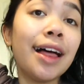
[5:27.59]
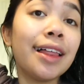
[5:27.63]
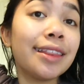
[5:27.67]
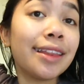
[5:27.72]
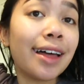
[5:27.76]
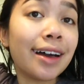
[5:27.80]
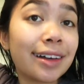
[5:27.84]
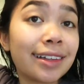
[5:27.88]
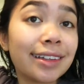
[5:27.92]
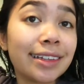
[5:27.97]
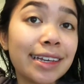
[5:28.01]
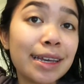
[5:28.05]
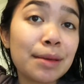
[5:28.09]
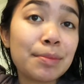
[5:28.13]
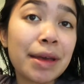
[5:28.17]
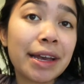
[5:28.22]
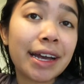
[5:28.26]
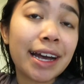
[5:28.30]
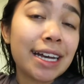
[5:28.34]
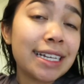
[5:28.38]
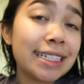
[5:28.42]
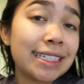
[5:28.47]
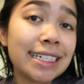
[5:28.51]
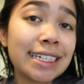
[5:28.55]
Luckily, my
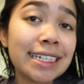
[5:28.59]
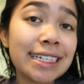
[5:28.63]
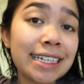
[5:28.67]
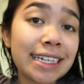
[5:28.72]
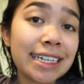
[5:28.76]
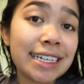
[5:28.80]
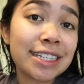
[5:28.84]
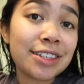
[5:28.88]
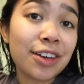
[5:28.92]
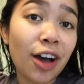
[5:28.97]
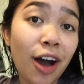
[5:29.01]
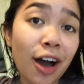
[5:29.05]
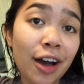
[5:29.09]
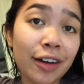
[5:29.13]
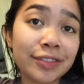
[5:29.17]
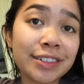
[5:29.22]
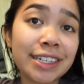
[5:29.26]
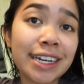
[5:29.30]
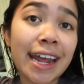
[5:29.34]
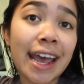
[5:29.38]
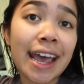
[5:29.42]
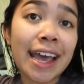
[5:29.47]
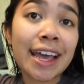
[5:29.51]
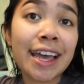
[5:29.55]
cousin is off
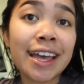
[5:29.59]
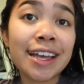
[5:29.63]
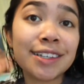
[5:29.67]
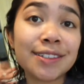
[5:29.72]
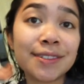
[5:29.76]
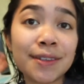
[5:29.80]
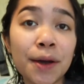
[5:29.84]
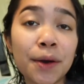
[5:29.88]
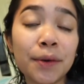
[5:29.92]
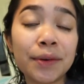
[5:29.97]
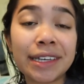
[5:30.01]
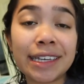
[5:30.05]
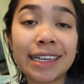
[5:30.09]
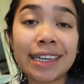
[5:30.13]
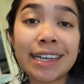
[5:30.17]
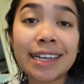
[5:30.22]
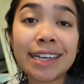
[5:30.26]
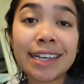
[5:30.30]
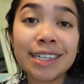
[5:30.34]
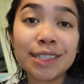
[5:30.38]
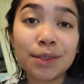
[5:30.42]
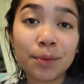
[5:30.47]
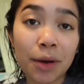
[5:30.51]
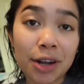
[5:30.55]
today, so
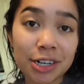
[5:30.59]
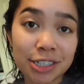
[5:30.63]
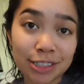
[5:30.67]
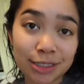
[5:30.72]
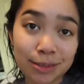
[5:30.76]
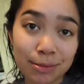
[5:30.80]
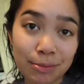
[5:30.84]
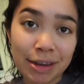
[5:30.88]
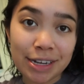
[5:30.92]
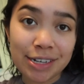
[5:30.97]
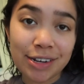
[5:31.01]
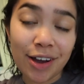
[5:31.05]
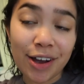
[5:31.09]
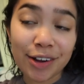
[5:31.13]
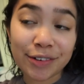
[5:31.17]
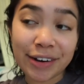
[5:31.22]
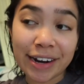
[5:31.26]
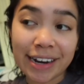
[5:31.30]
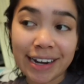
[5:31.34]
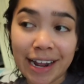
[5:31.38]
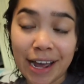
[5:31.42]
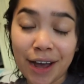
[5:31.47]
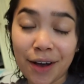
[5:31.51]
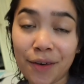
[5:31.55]
he is watching my dog
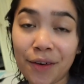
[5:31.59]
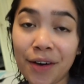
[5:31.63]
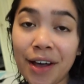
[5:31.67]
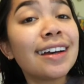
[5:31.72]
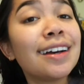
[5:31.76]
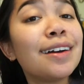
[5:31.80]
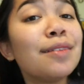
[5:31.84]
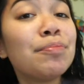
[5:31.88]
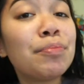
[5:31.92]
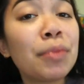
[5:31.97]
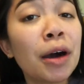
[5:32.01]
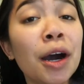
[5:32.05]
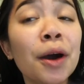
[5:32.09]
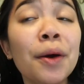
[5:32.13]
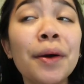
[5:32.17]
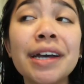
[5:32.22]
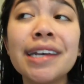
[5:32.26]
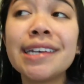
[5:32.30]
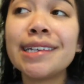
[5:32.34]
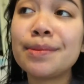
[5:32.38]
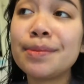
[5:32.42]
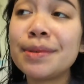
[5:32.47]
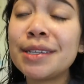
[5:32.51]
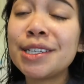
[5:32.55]
right now. Bo
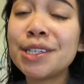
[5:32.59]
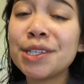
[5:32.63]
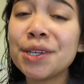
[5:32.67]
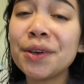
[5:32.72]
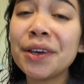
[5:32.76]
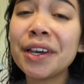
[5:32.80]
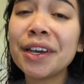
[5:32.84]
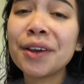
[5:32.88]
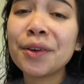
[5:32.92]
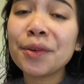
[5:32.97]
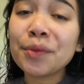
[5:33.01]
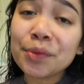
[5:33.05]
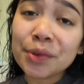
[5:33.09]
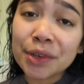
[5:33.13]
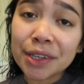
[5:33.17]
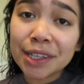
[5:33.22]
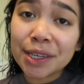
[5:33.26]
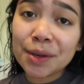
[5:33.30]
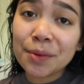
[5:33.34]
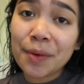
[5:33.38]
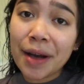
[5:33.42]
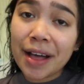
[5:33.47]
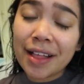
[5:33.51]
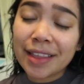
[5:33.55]
has been doing
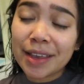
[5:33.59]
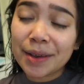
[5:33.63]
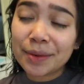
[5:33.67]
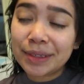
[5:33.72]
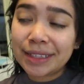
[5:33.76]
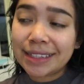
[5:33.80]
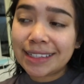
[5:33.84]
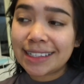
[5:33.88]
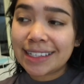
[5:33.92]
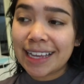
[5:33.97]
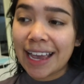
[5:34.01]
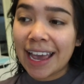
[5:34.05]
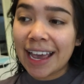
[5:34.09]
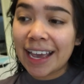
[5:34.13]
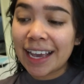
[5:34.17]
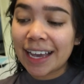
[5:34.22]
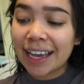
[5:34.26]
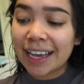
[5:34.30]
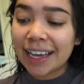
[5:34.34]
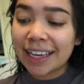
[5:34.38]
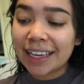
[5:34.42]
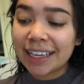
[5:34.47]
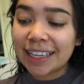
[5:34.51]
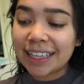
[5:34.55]
really well, I would
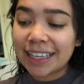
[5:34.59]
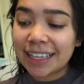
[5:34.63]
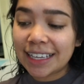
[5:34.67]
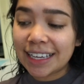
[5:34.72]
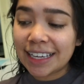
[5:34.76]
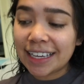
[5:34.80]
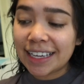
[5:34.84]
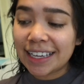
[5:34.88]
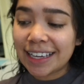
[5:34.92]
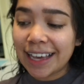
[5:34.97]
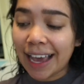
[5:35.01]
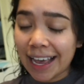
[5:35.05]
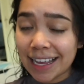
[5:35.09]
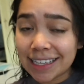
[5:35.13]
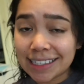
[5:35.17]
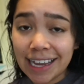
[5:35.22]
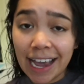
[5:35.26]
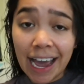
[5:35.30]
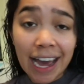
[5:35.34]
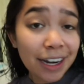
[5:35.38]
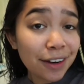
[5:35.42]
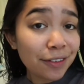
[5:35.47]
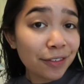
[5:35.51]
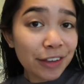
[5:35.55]
say. He has
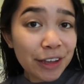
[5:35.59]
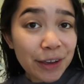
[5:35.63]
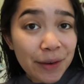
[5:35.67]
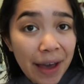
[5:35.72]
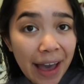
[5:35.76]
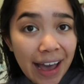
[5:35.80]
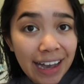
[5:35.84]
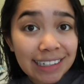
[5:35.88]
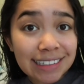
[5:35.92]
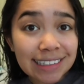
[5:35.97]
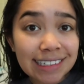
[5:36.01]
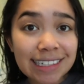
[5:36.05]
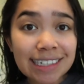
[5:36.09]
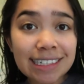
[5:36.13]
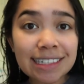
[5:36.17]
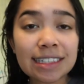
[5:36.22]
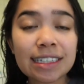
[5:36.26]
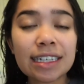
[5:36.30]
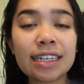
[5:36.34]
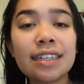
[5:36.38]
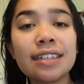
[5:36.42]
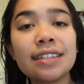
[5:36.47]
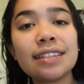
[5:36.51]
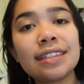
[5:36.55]
had a few
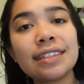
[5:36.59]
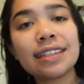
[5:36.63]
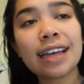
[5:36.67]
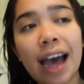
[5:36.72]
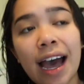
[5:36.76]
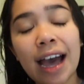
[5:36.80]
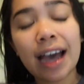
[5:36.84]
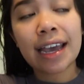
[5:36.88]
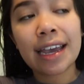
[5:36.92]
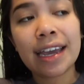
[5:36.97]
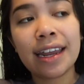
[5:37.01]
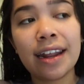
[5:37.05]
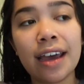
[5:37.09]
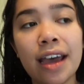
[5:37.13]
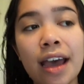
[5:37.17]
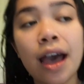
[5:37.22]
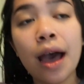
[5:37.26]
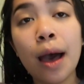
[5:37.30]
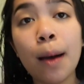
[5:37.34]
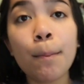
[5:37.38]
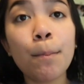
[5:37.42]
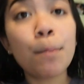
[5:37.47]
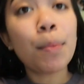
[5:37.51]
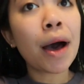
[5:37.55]
accidents inside,
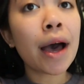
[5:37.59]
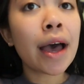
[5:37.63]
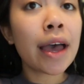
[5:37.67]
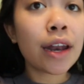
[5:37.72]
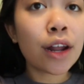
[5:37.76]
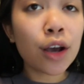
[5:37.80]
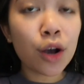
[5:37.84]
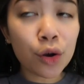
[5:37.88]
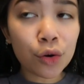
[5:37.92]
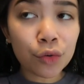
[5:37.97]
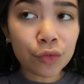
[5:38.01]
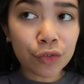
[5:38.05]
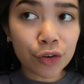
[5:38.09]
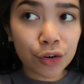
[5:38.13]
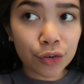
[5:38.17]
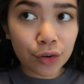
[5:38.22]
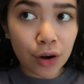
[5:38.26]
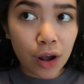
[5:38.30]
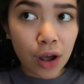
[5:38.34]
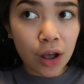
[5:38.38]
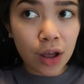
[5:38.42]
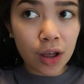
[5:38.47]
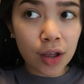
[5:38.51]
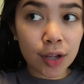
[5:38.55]
but
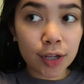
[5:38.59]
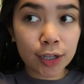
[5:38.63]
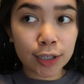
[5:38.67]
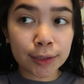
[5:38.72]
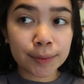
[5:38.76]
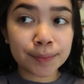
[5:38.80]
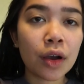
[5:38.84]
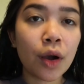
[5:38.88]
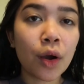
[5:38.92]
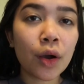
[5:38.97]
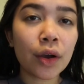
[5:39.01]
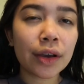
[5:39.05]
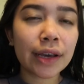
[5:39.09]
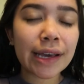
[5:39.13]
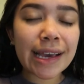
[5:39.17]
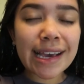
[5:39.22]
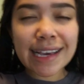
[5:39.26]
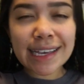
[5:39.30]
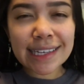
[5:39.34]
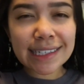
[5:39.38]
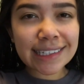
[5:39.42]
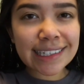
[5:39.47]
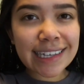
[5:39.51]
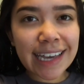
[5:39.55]
overall,
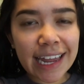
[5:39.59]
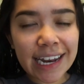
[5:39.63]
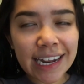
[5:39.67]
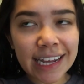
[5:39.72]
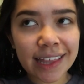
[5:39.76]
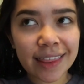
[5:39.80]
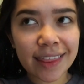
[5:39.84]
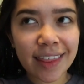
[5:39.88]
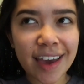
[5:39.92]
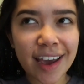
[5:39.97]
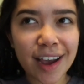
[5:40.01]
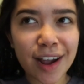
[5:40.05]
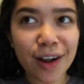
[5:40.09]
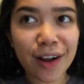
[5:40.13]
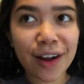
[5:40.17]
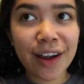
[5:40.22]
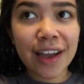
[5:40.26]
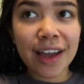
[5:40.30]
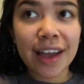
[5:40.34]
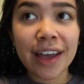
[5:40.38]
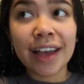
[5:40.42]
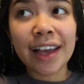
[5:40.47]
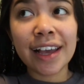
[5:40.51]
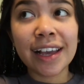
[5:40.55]
he's getting there.
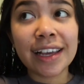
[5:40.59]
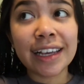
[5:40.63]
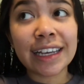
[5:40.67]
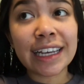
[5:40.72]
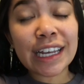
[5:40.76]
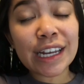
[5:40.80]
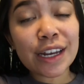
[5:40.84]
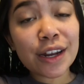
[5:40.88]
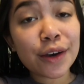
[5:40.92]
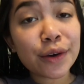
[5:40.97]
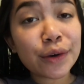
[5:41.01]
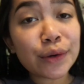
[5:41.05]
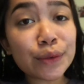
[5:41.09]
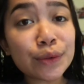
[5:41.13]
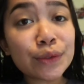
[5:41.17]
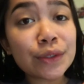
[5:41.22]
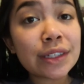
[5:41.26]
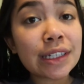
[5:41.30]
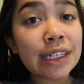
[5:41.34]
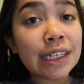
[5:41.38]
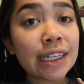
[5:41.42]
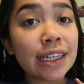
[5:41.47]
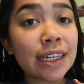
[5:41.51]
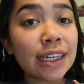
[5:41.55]
He
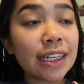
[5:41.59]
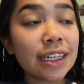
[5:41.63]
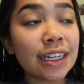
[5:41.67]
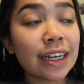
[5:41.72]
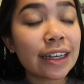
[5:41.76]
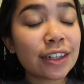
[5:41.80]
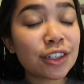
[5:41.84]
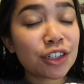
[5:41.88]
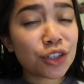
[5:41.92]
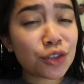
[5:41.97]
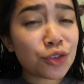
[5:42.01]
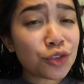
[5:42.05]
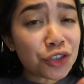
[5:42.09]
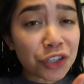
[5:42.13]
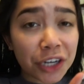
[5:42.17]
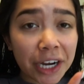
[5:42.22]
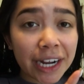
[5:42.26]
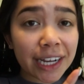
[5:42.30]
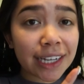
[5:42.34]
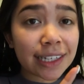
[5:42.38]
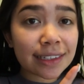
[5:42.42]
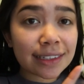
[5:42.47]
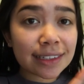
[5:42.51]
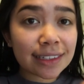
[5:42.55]
knows 2
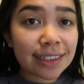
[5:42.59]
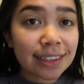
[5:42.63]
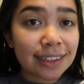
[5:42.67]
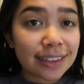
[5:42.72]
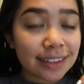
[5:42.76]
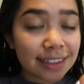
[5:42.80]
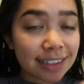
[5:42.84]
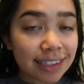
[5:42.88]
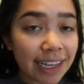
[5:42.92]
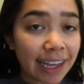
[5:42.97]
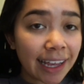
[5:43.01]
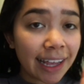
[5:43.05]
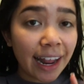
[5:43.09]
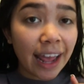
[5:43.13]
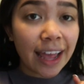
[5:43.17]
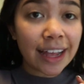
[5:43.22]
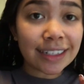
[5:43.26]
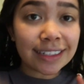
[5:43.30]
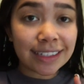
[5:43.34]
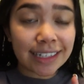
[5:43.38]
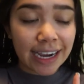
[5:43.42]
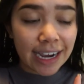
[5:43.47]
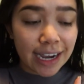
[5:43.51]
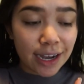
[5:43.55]
tricks, sit
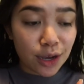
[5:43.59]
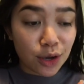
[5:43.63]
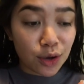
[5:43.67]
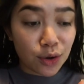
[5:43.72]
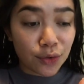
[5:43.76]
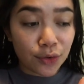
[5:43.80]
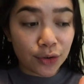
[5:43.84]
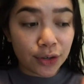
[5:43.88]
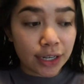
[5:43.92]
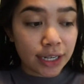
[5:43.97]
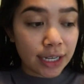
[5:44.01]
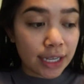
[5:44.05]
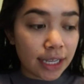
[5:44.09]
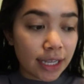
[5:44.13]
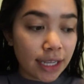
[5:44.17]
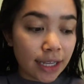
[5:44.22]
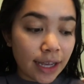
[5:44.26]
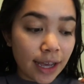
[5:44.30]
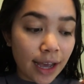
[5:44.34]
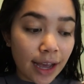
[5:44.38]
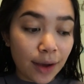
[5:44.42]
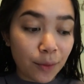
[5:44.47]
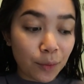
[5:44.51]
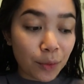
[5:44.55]
and down.
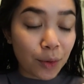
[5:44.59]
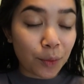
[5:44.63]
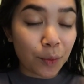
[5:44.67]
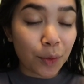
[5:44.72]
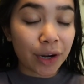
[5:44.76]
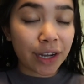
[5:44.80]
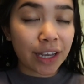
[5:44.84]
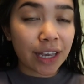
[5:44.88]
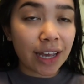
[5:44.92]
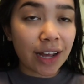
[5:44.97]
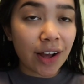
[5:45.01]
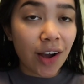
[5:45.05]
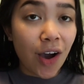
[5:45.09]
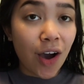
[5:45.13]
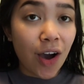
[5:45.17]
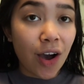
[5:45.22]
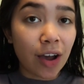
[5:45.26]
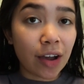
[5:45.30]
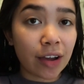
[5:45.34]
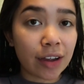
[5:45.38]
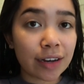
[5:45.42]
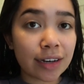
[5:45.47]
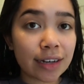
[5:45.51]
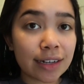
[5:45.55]
We're working
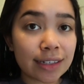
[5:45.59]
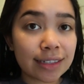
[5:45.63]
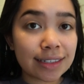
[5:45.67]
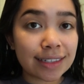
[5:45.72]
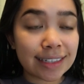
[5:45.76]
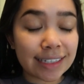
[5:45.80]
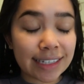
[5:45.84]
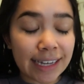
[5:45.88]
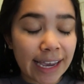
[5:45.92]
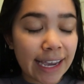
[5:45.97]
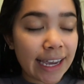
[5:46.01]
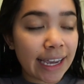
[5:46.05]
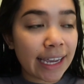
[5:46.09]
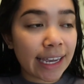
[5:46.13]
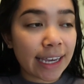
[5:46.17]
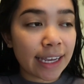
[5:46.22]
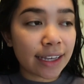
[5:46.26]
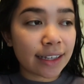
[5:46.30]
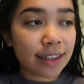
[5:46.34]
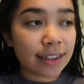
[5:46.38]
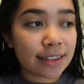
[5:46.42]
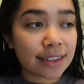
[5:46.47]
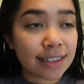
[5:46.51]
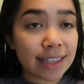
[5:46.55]
on
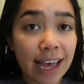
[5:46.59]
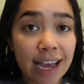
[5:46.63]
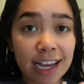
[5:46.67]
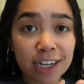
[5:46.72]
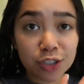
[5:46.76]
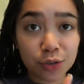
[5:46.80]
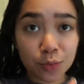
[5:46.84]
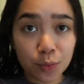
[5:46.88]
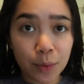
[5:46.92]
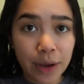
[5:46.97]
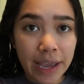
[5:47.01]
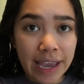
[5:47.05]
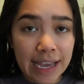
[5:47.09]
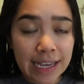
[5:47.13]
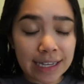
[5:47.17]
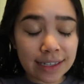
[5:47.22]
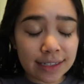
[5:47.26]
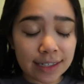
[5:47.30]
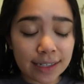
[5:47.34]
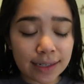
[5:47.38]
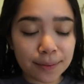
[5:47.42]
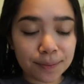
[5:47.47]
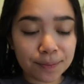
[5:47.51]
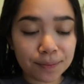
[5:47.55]
stay slash
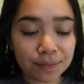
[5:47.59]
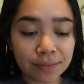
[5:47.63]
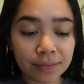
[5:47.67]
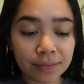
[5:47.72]
wait.